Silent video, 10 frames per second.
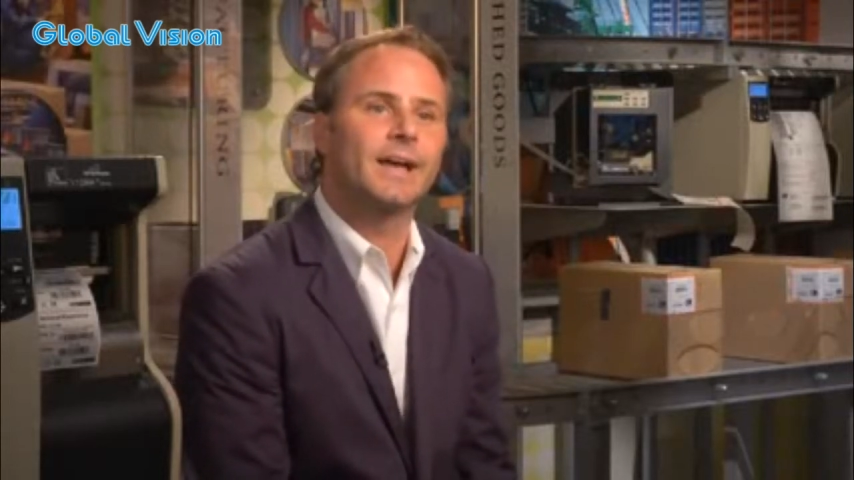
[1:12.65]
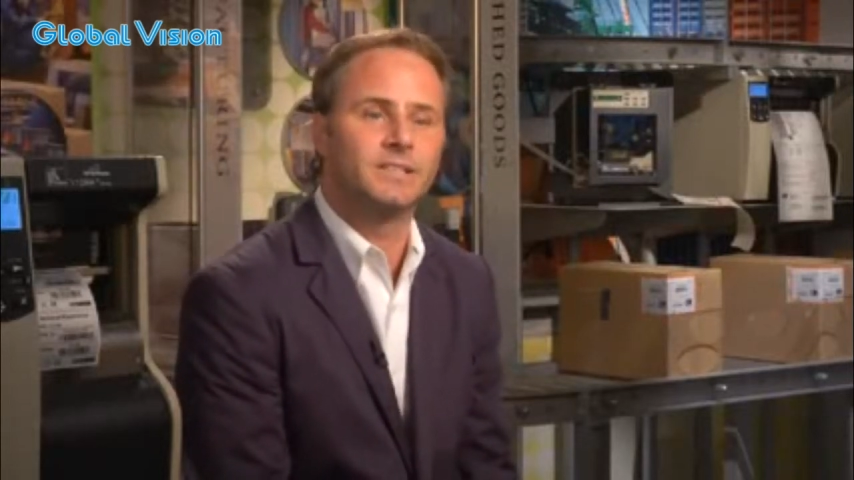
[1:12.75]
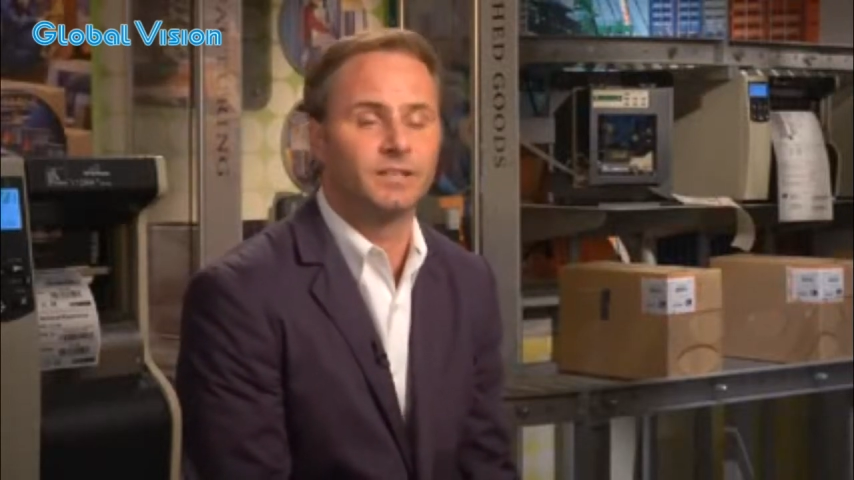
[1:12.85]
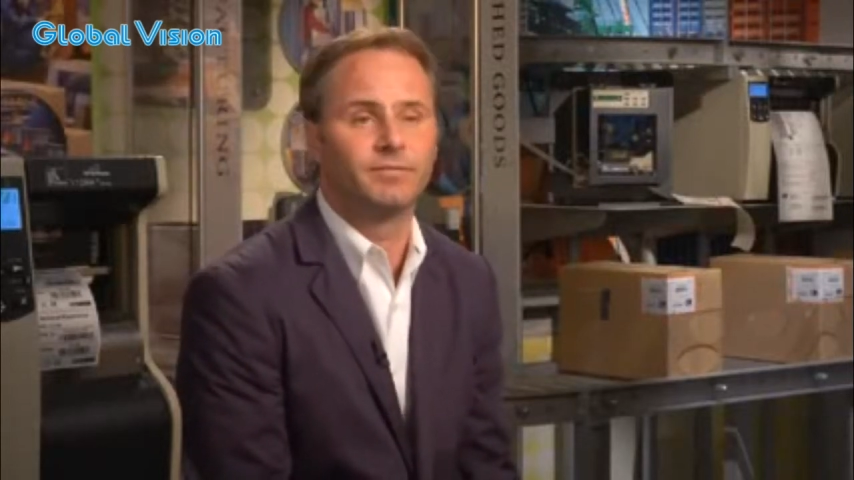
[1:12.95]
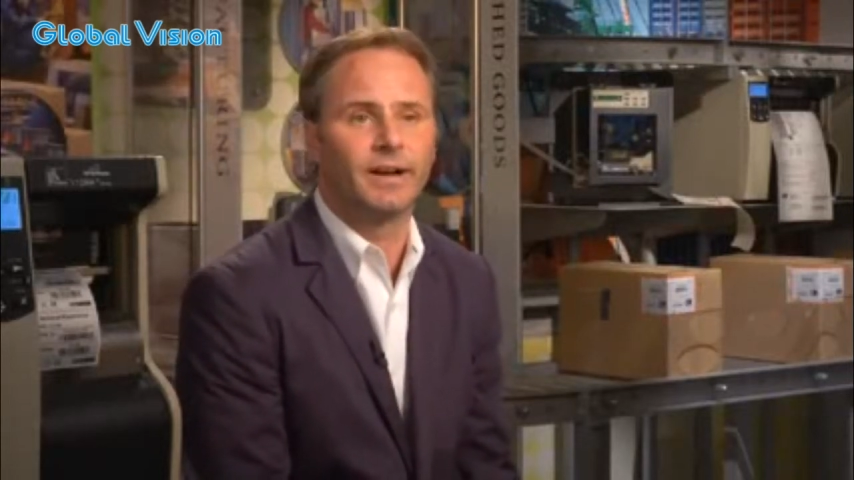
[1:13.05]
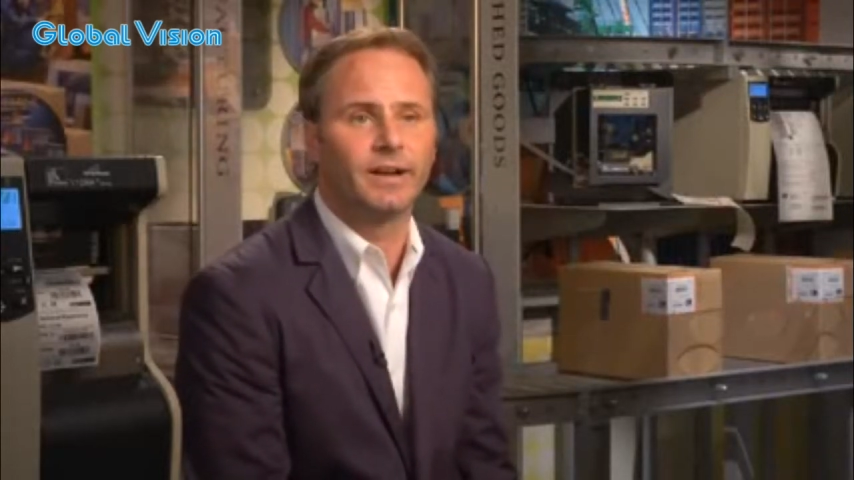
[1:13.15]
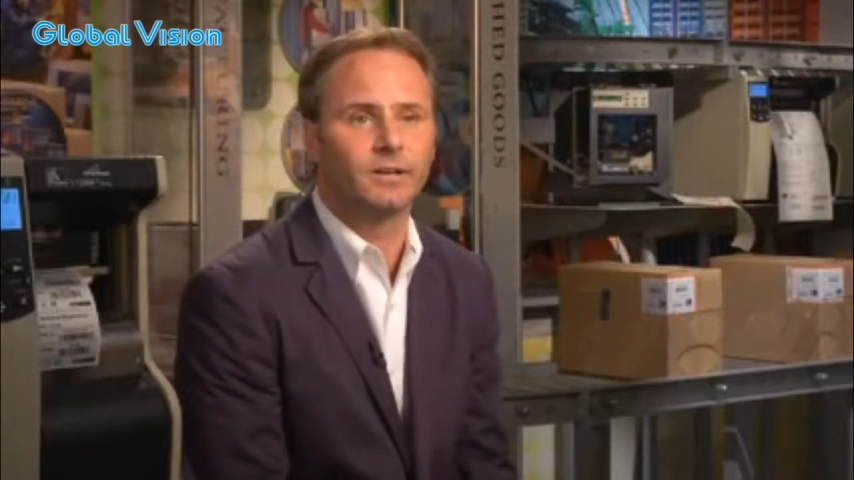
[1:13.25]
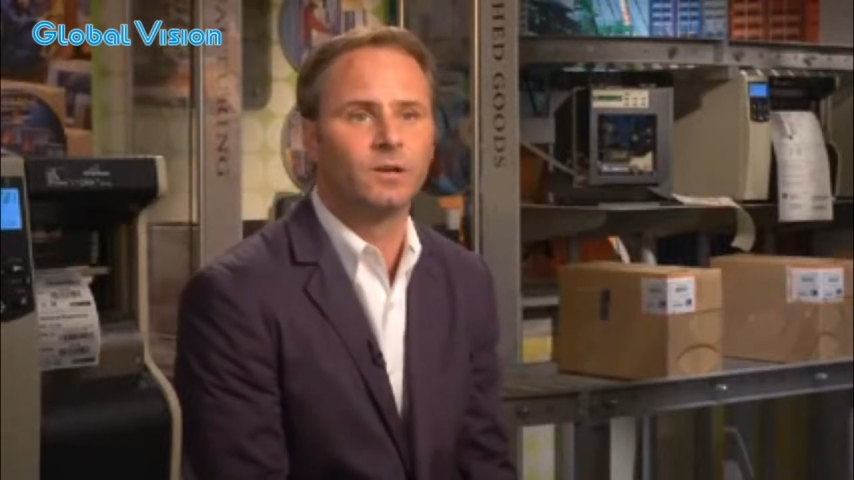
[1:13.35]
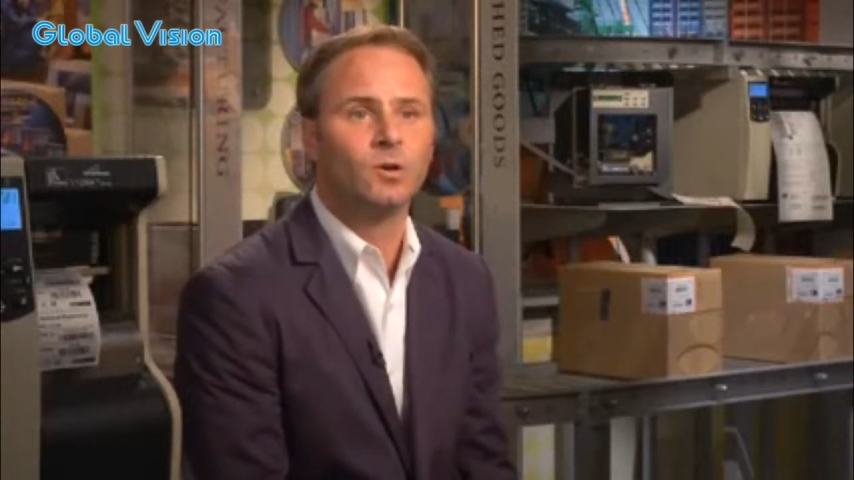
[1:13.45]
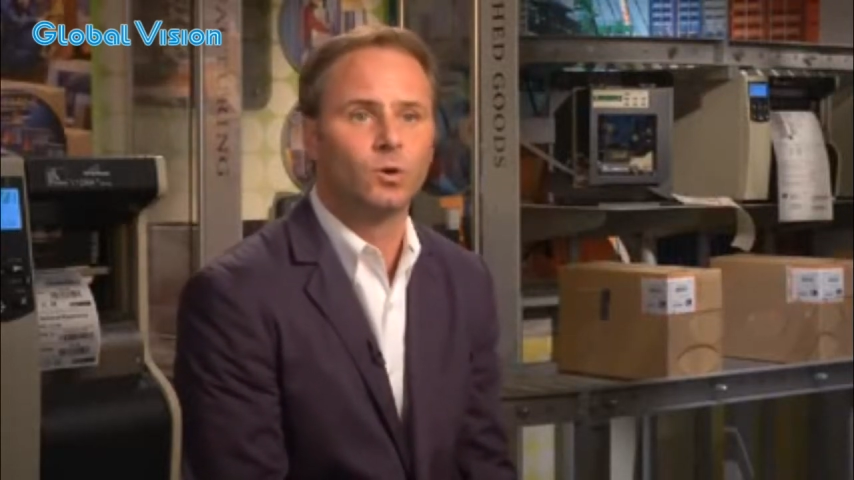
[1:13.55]

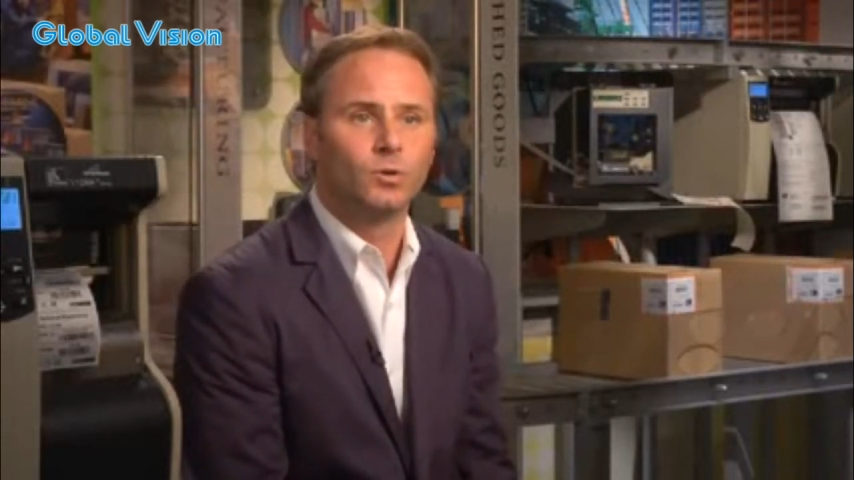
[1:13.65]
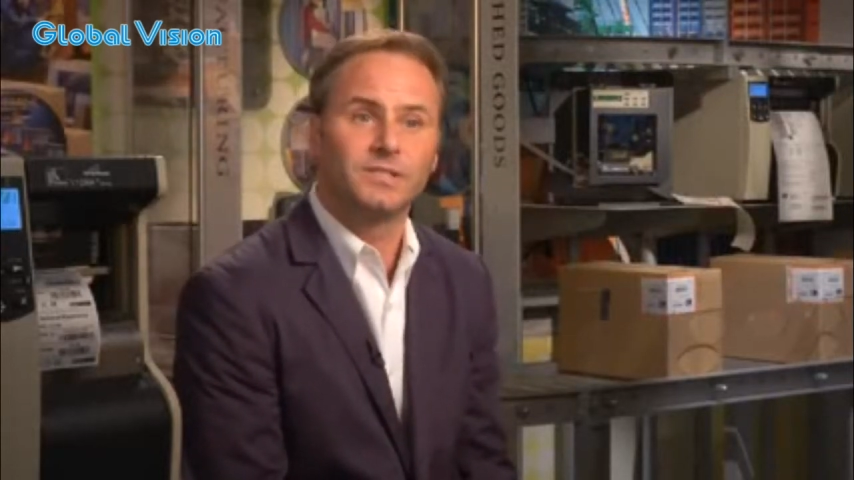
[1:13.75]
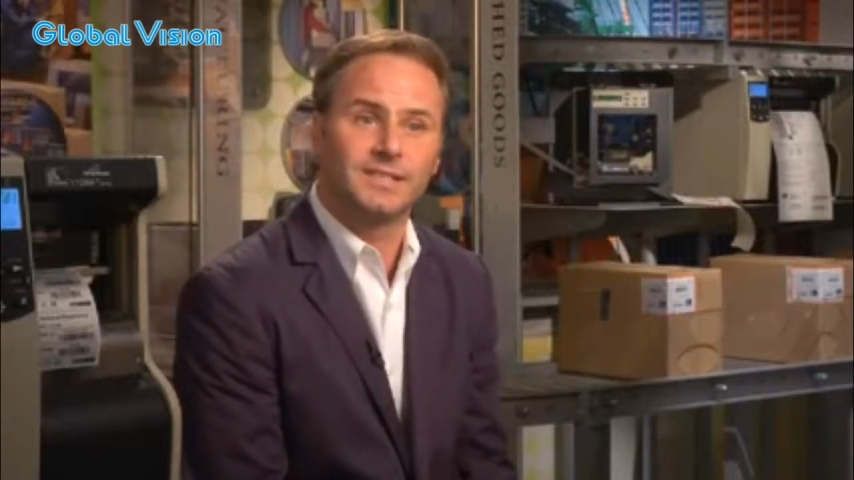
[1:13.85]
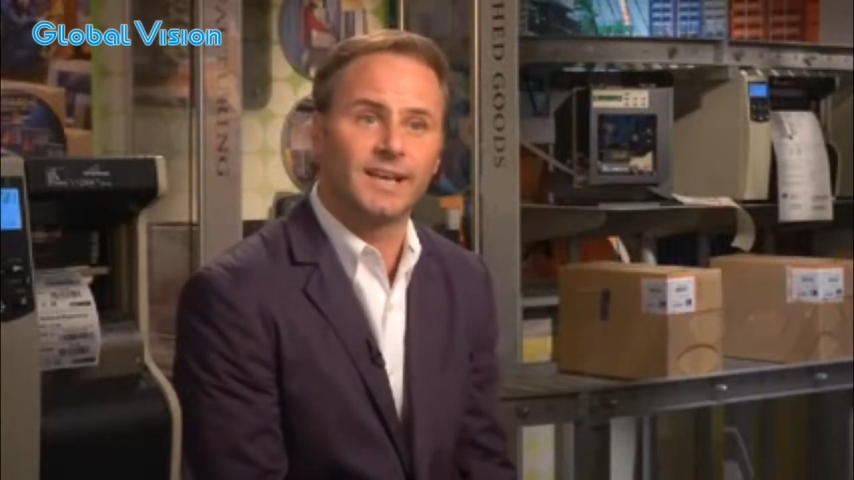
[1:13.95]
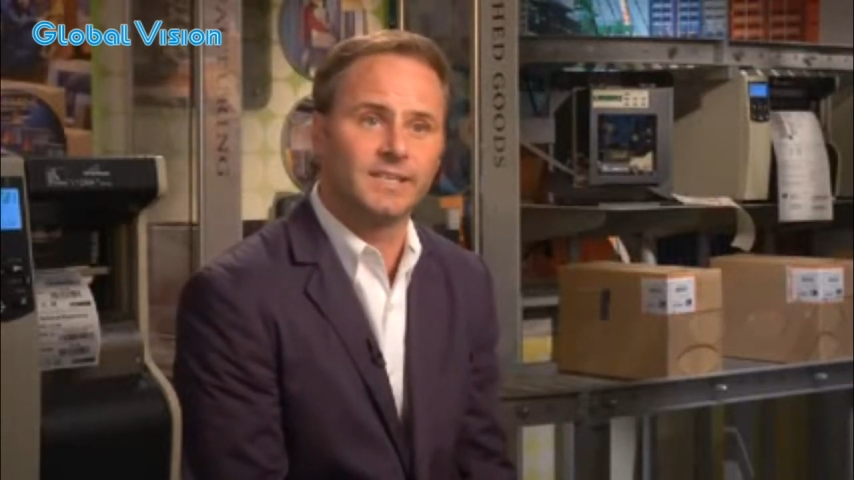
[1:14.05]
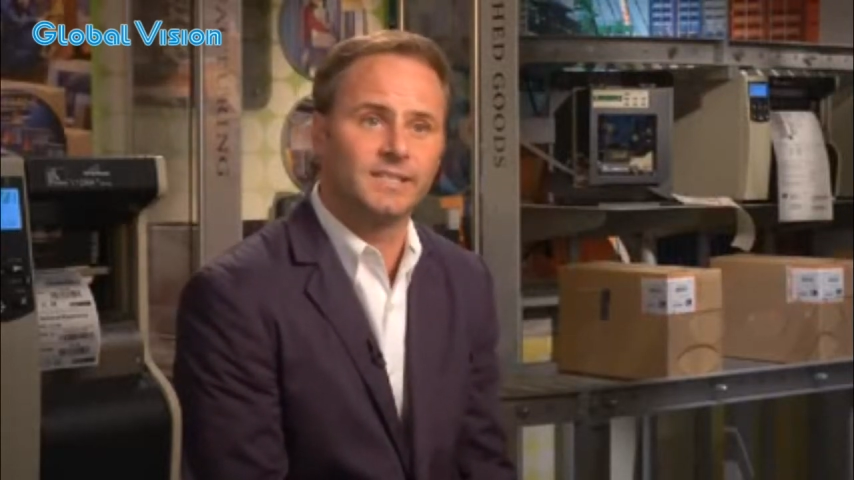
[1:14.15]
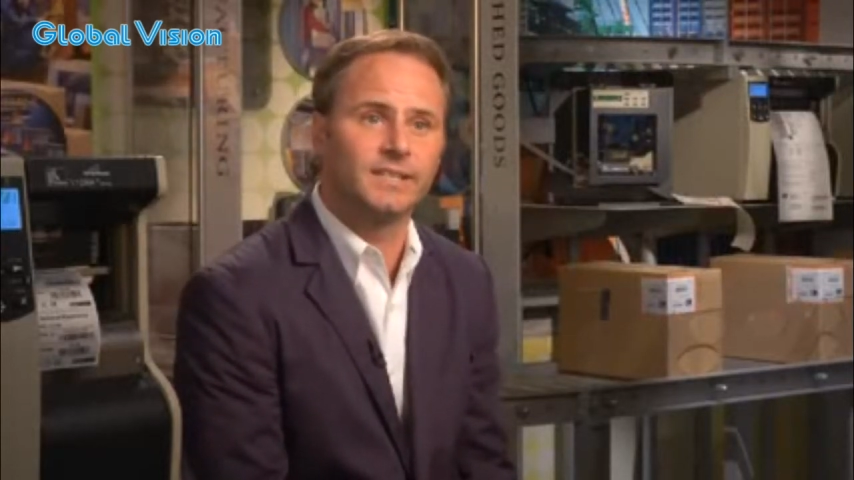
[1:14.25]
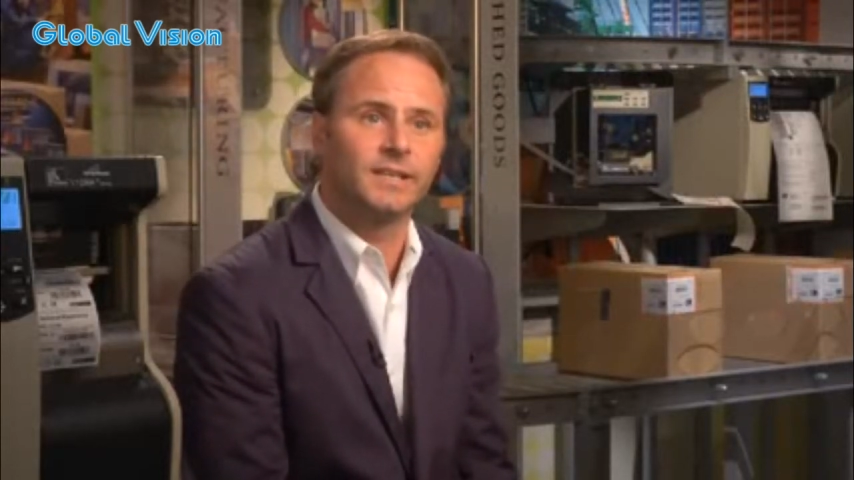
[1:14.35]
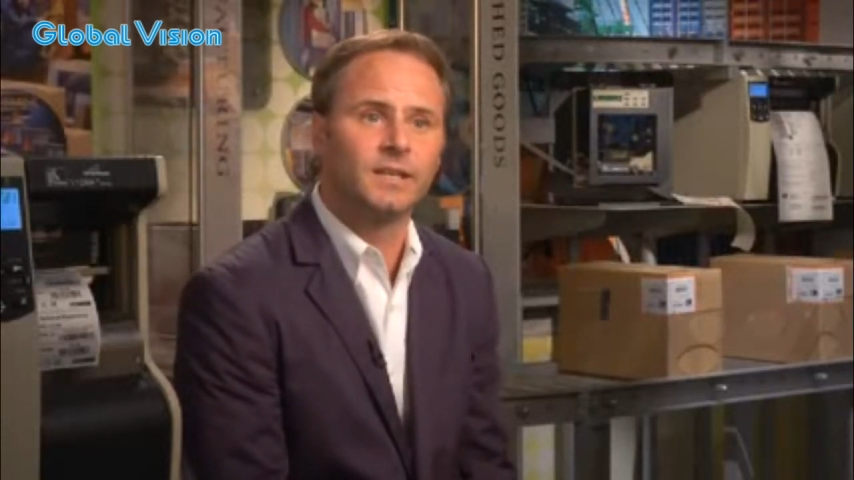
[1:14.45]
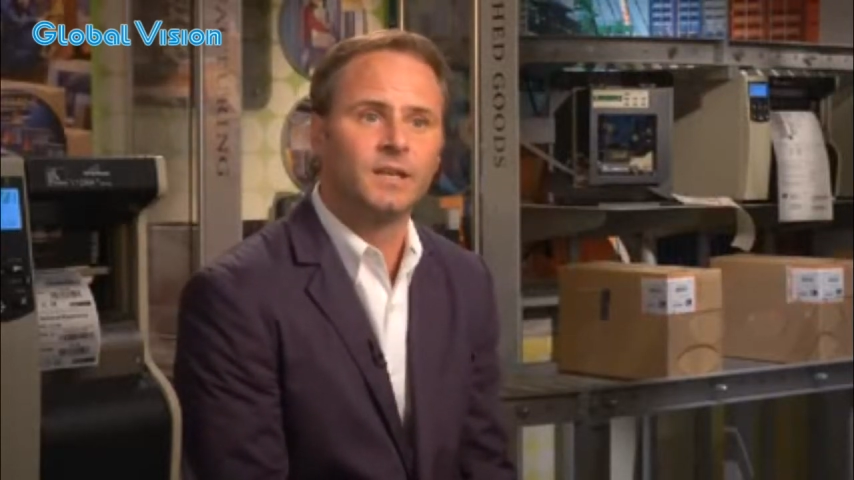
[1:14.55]
identifier, or the TID.